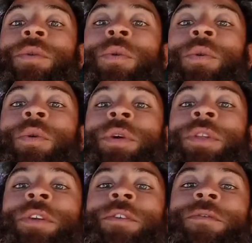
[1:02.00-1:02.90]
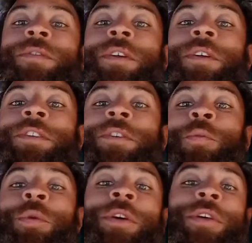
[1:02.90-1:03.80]
or they don't feel like they're
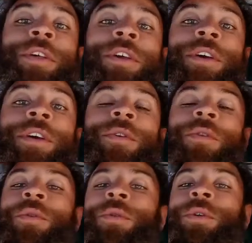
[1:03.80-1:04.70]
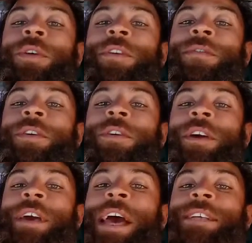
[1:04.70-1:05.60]
worthy, or they feel
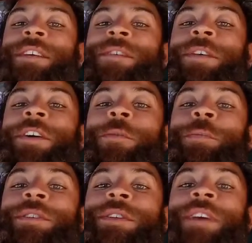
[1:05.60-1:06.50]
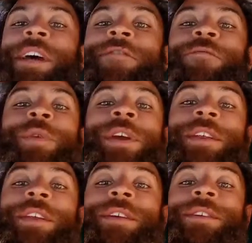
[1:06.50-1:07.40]
like asking for help is a sign of
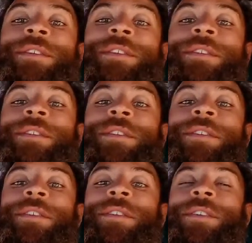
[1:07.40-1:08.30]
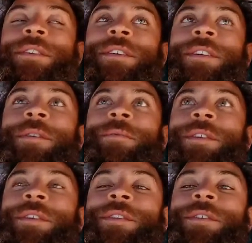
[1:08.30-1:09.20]
weakness. I
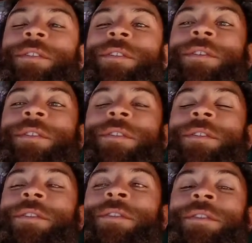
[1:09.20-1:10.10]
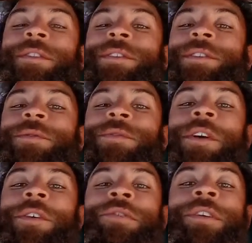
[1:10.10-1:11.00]
mean, the list goes
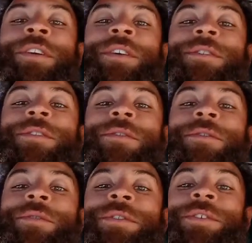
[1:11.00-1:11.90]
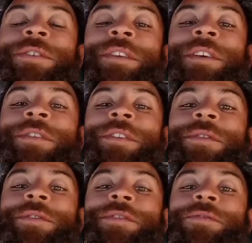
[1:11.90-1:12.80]
on, really. So we're just gonna leave it at
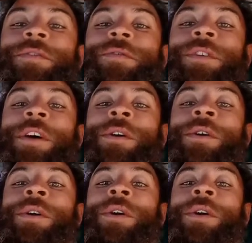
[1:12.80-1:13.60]
those three for now.